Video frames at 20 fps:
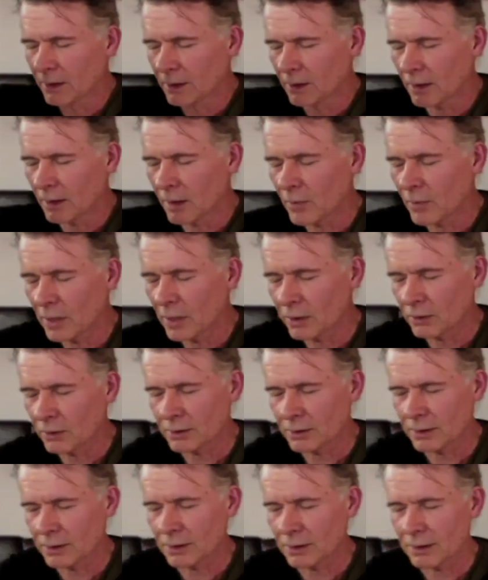
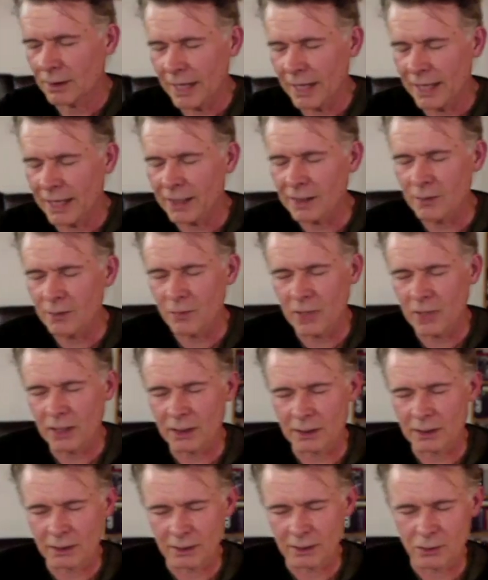about
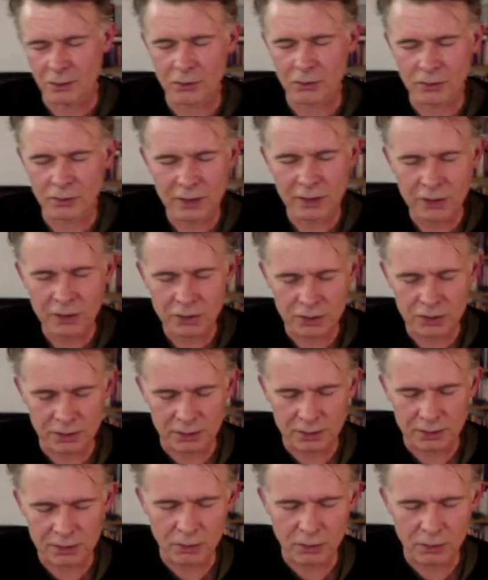animal cognition.